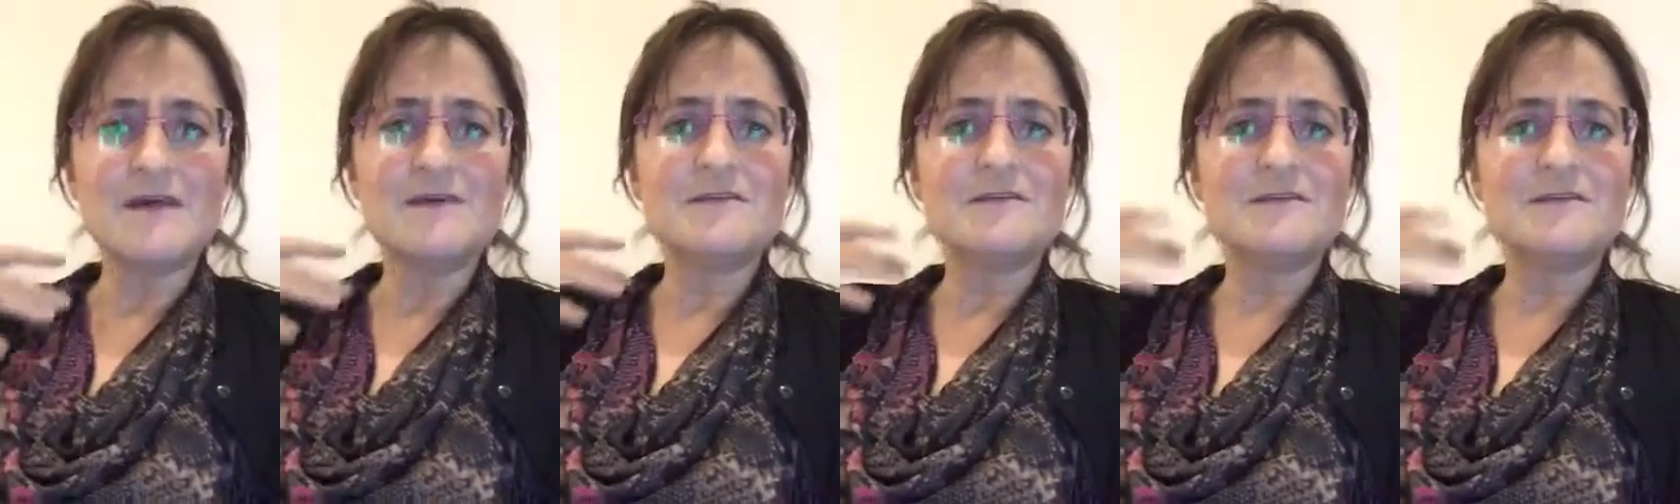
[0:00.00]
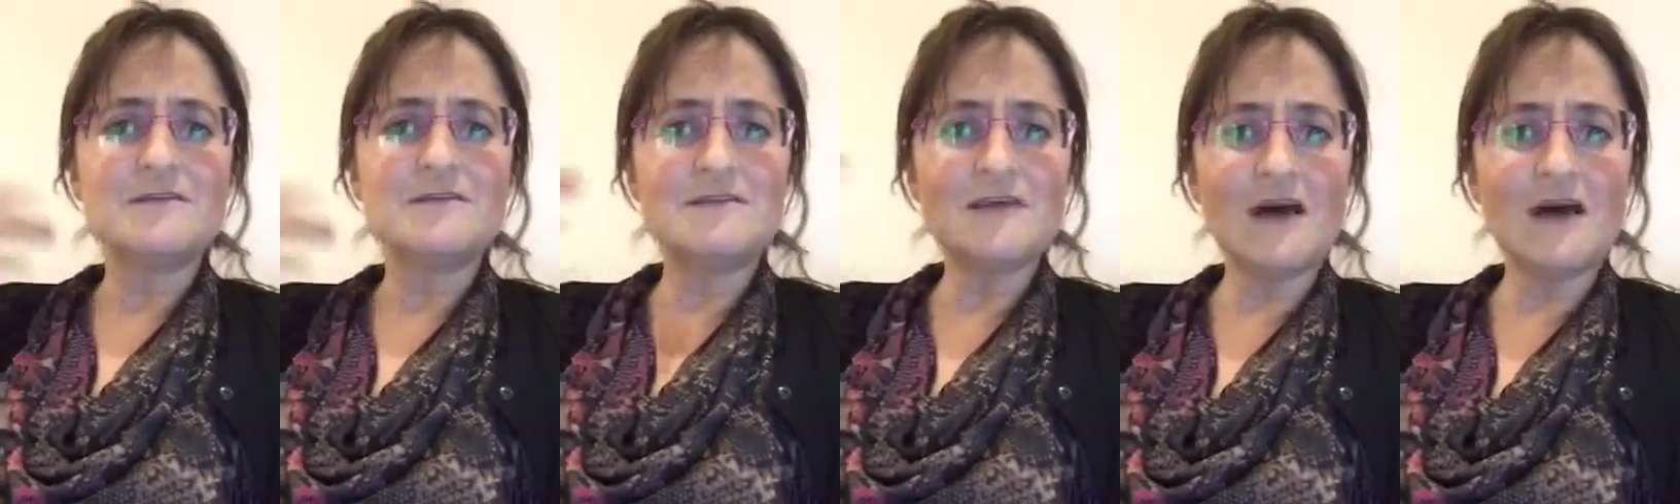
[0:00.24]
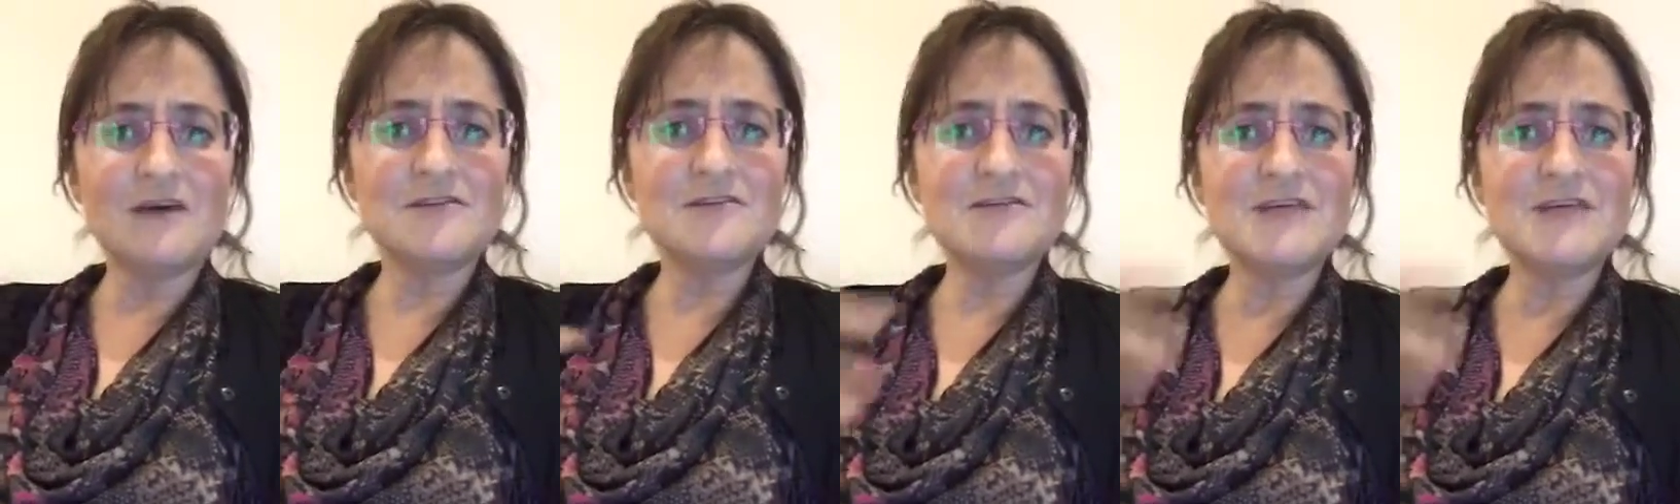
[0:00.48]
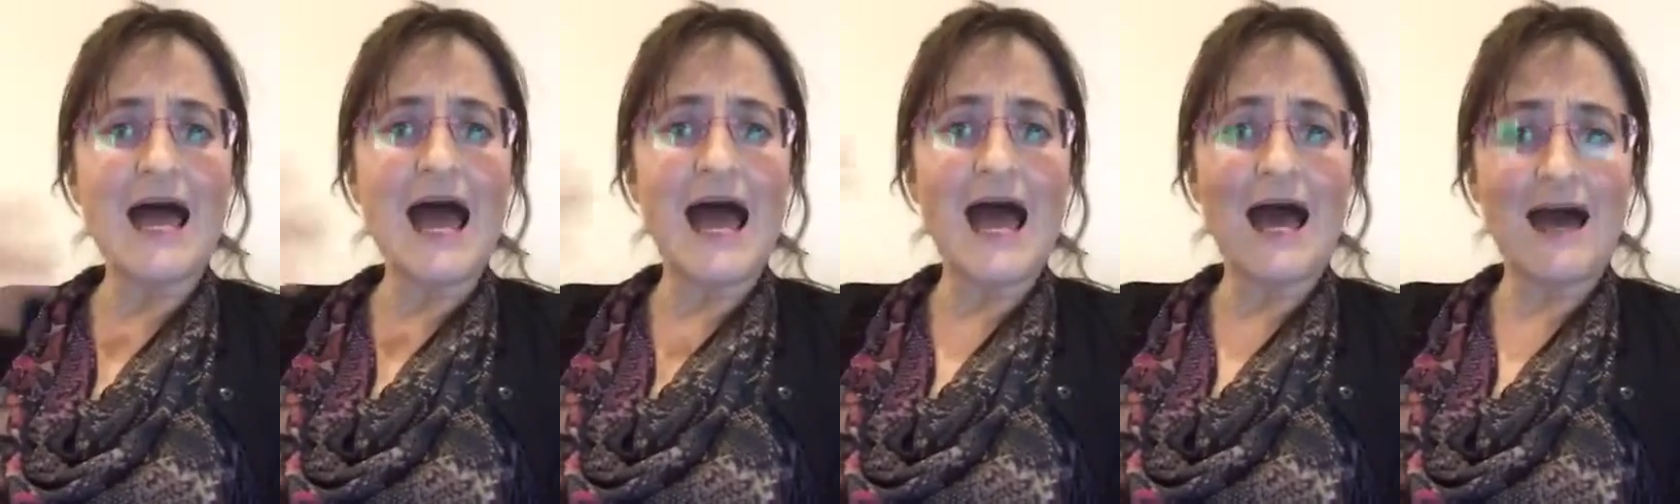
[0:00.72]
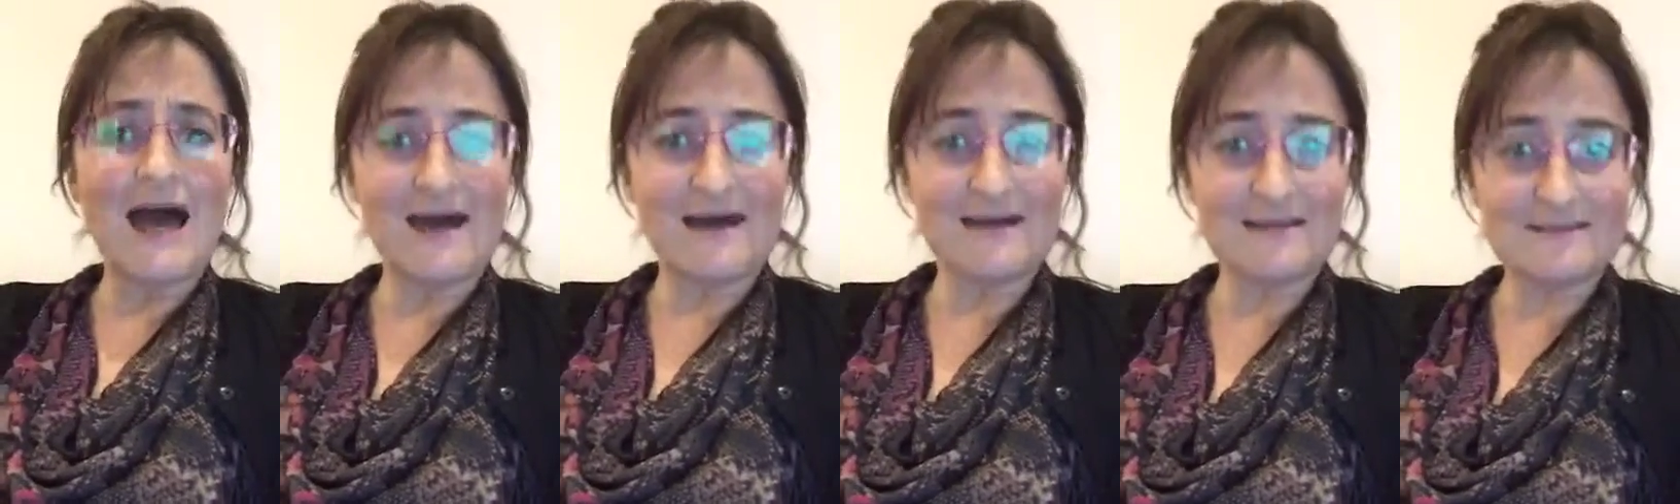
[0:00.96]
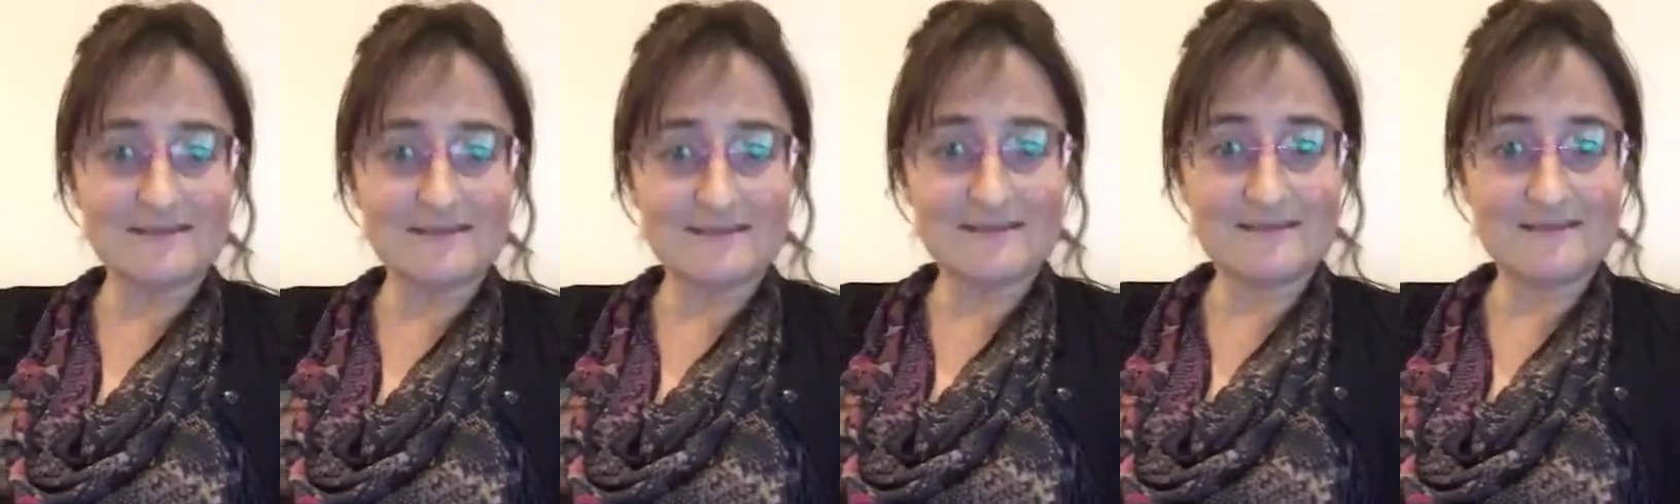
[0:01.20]
such
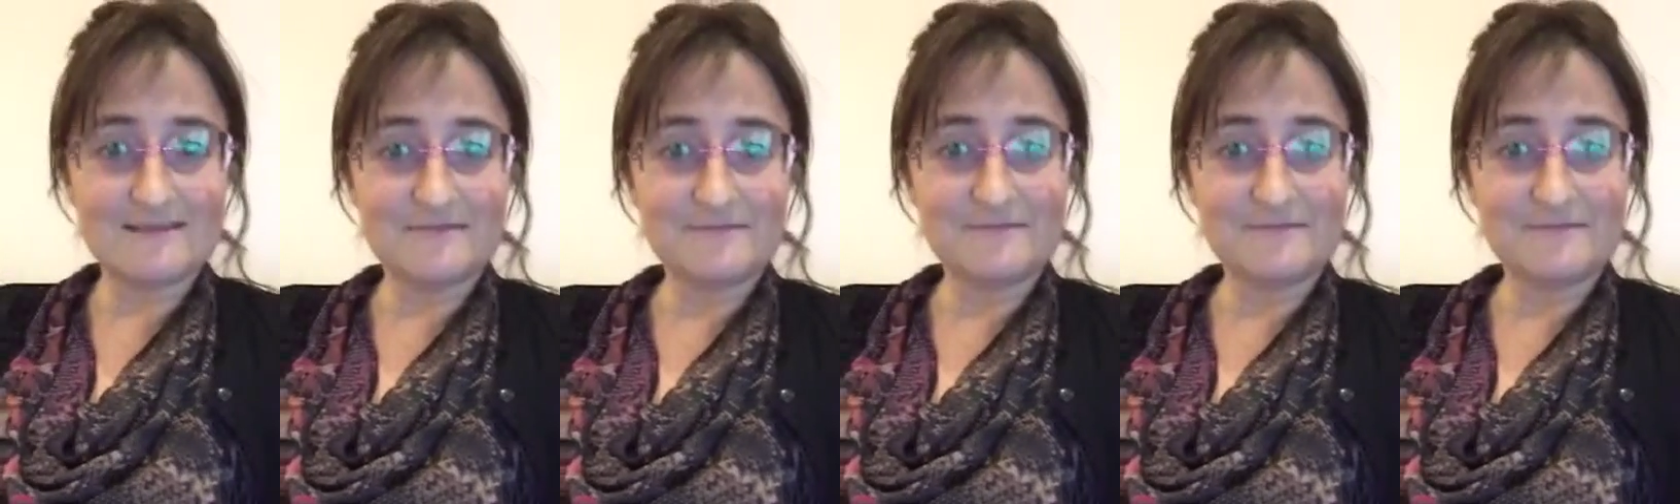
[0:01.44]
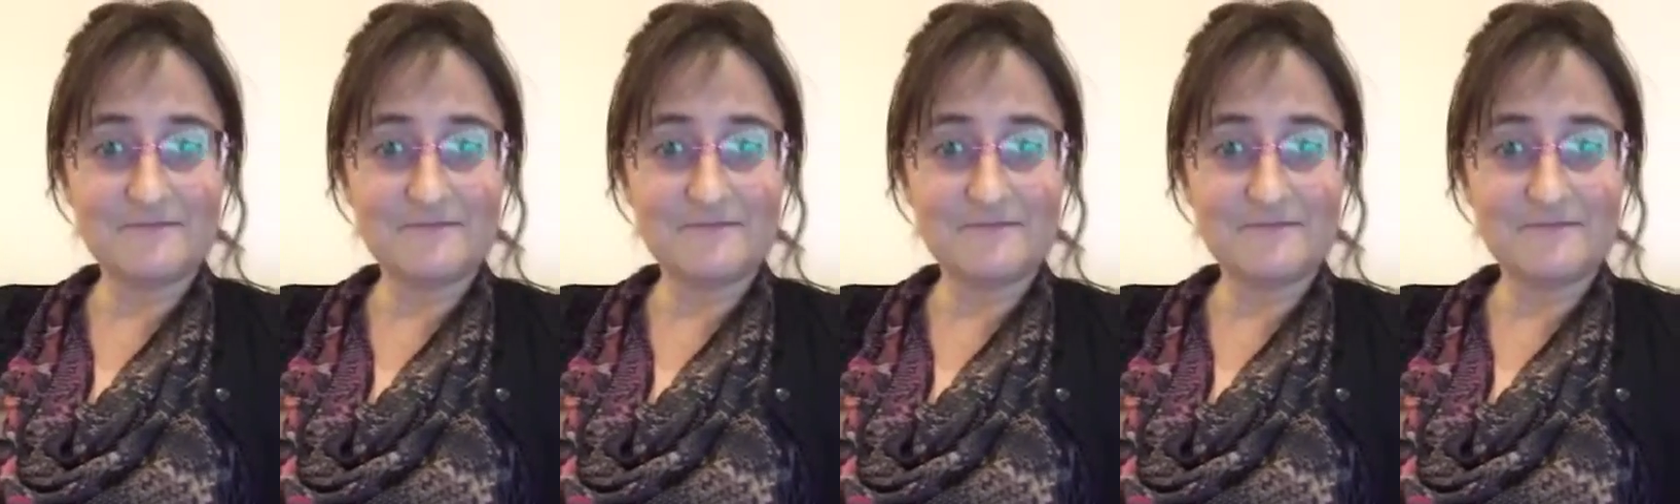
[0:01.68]
as